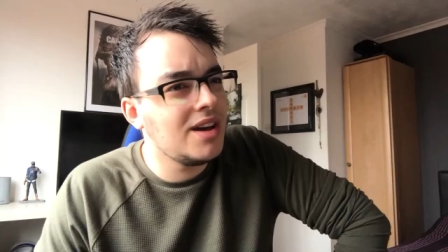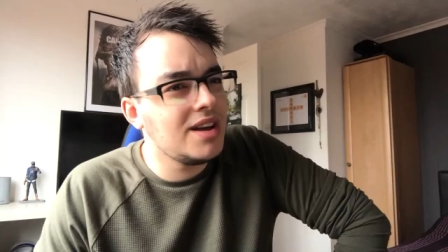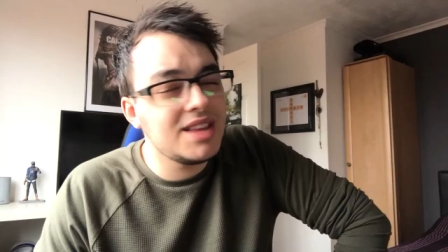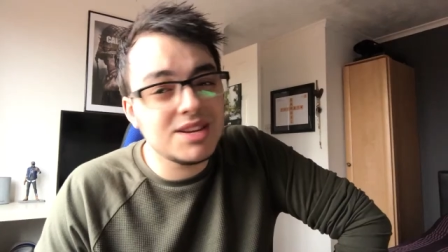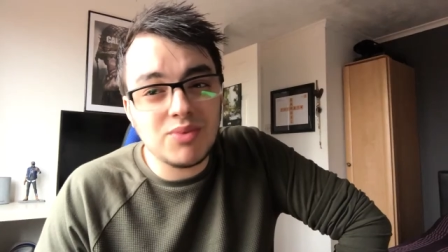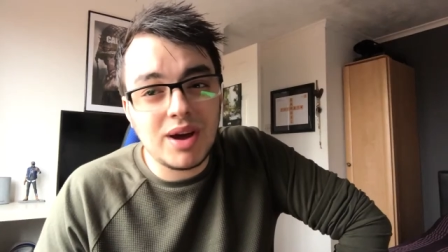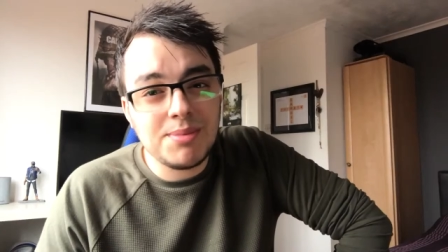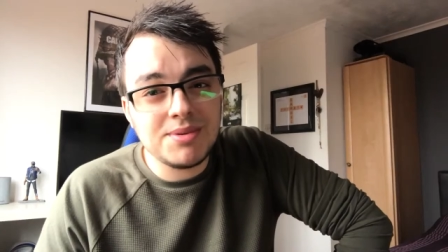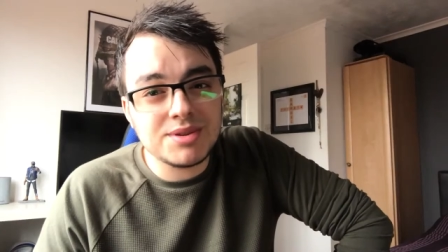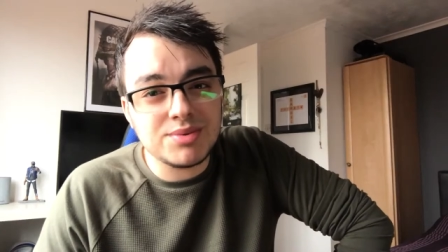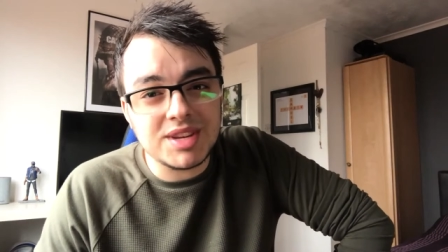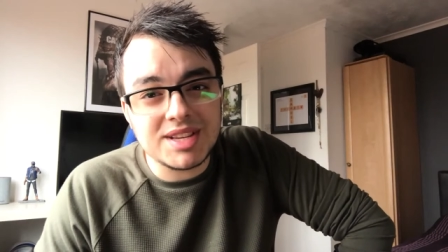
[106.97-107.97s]
This is what
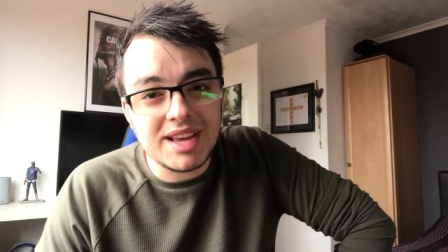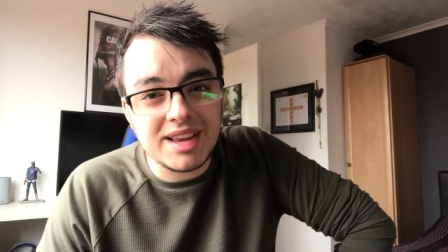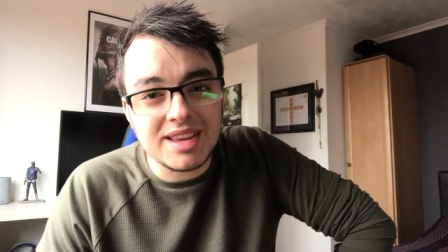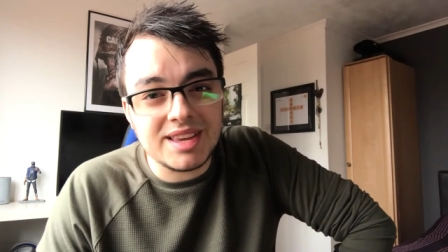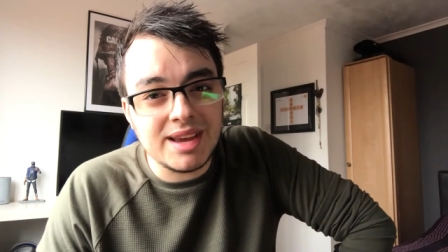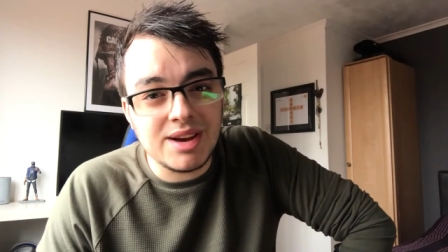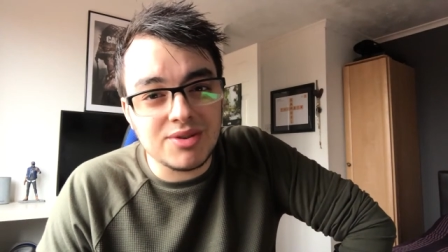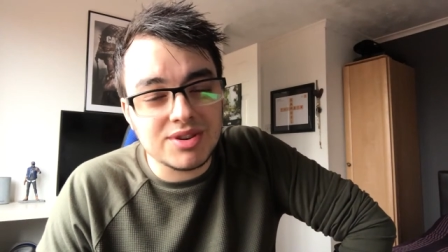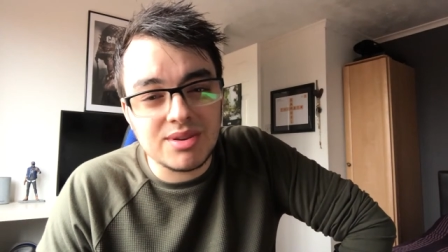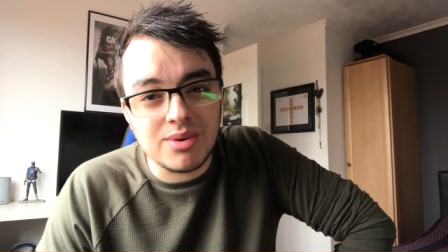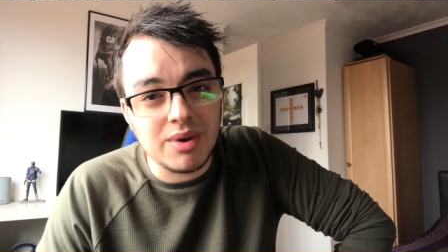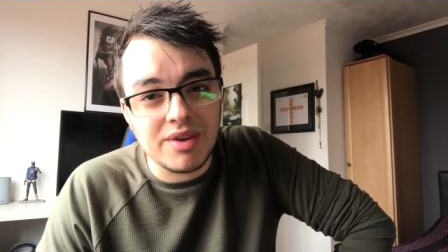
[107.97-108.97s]
happens when you take a year or
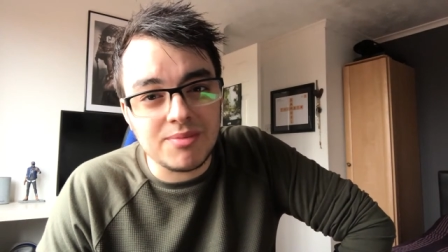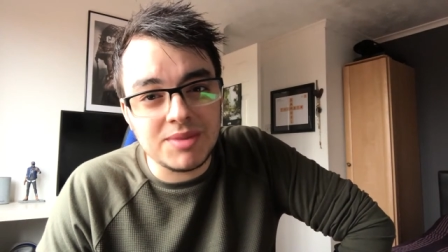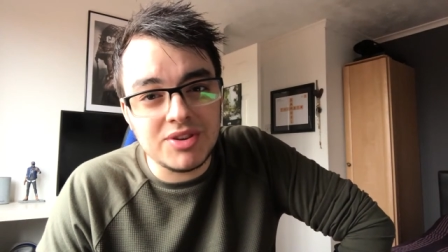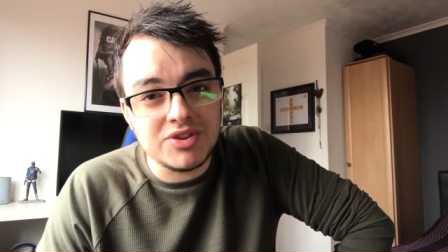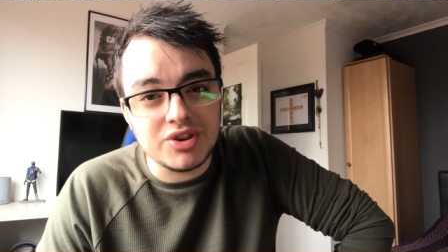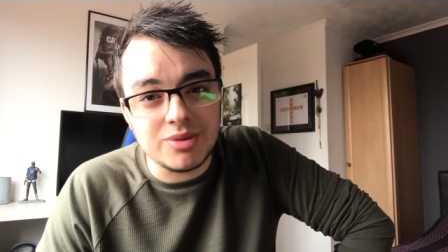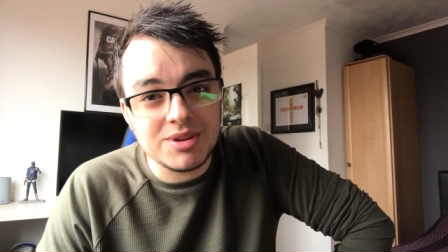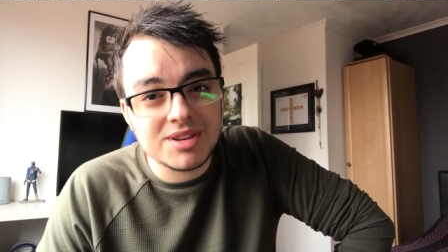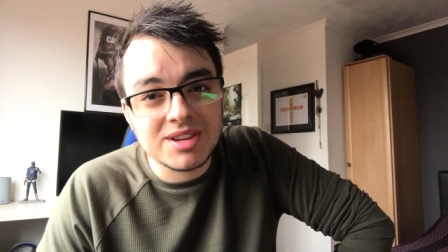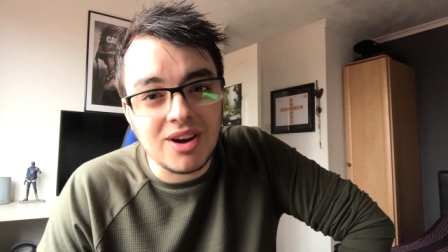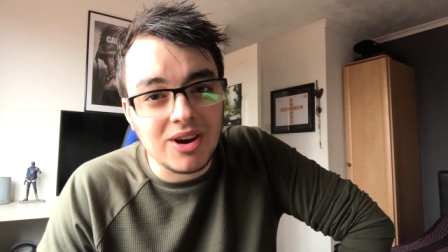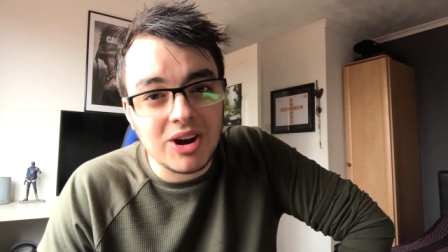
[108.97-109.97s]
two away from YouTube. You
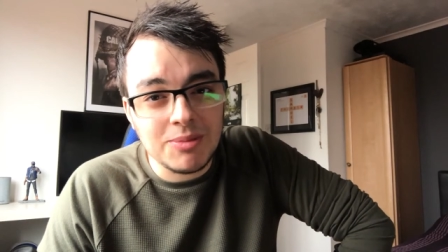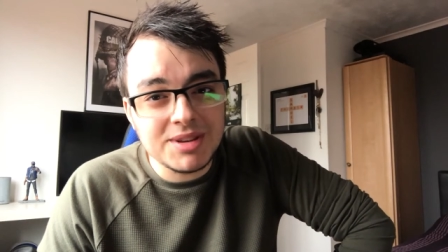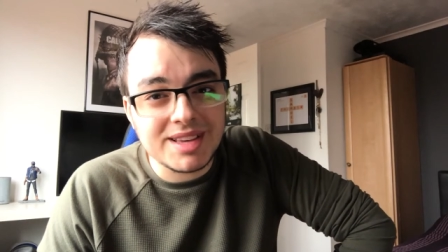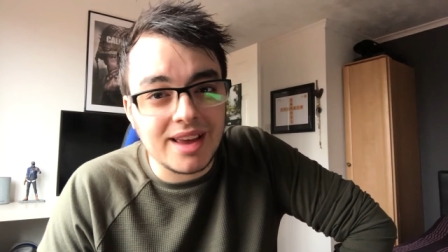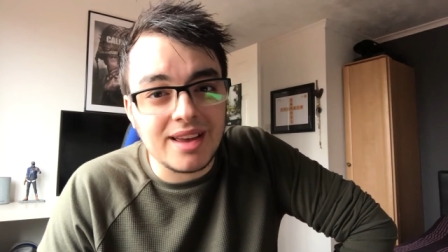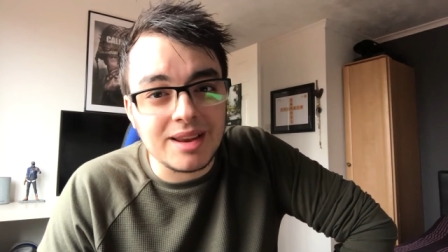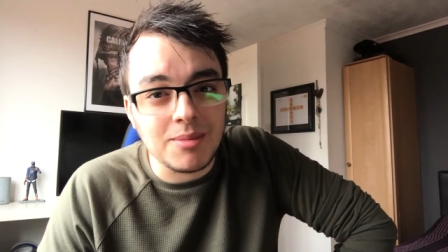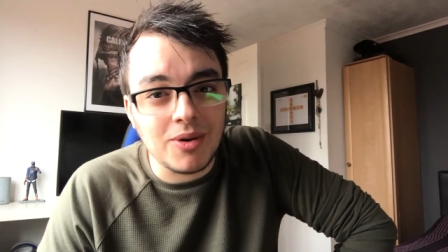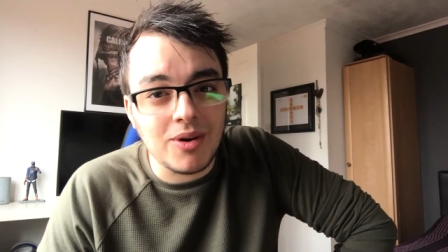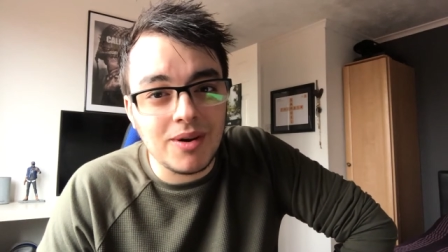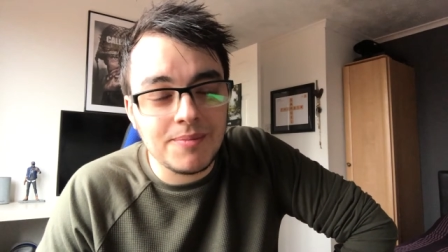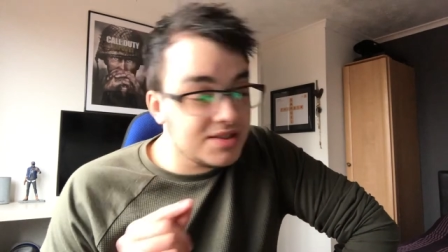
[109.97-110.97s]
just can't commentate anymore.